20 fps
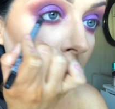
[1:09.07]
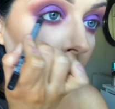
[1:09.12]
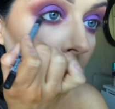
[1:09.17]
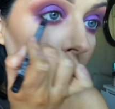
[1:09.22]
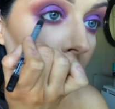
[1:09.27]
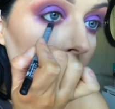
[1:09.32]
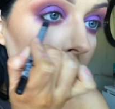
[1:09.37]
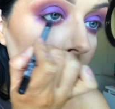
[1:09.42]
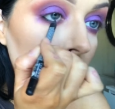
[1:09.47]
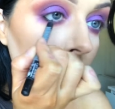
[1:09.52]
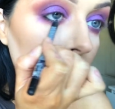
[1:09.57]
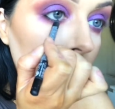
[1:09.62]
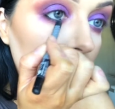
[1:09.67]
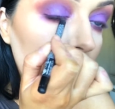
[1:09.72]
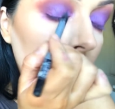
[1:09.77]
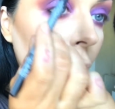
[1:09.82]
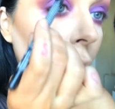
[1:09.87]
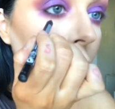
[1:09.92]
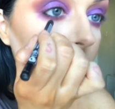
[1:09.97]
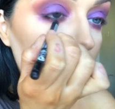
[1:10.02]
I'm just
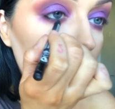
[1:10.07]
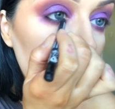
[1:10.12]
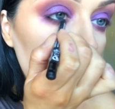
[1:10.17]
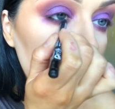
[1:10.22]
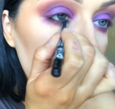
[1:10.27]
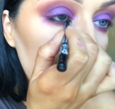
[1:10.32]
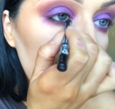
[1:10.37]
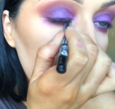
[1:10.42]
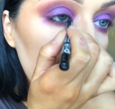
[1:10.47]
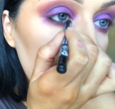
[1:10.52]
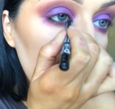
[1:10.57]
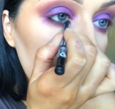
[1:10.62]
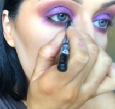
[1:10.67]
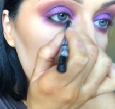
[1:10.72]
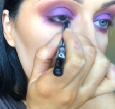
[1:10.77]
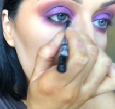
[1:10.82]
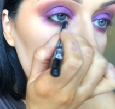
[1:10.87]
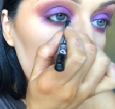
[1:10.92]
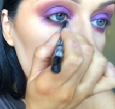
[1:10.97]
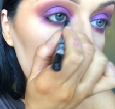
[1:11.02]
using a black kohl
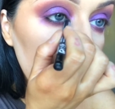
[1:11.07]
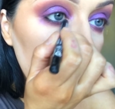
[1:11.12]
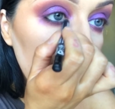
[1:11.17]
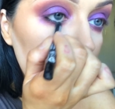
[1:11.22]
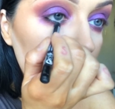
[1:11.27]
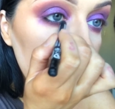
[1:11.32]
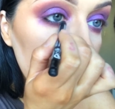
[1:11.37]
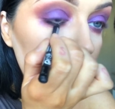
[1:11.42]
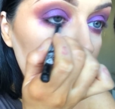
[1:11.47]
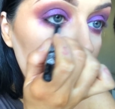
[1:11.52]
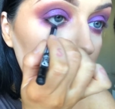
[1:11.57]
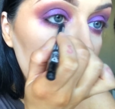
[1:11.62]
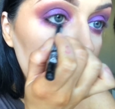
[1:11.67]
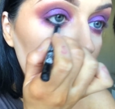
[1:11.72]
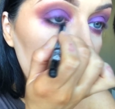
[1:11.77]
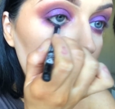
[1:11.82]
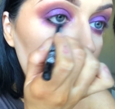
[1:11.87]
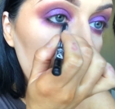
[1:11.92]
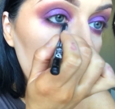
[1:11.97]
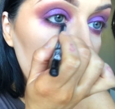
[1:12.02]
pencil here, I'm
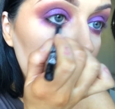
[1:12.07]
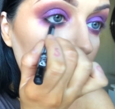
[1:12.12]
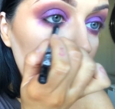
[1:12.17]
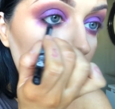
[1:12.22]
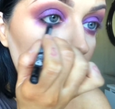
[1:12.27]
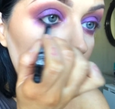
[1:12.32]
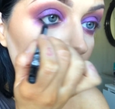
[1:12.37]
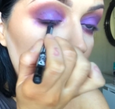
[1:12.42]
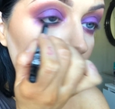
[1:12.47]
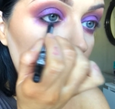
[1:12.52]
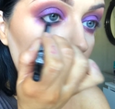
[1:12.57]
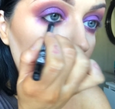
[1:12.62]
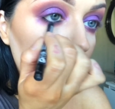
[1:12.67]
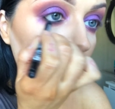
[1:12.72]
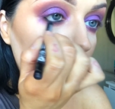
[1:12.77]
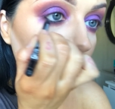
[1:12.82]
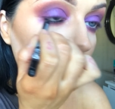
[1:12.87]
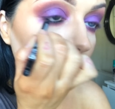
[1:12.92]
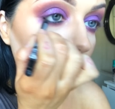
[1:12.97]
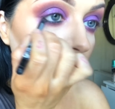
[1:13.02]
just
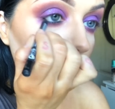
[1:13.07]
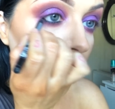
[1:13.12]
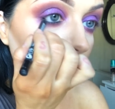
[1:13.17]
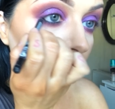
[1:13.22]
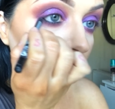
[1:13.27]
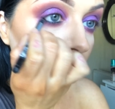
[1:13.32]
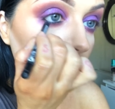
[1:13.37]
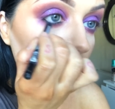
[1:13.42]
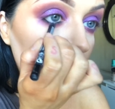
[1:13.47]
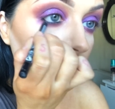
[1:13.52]
lining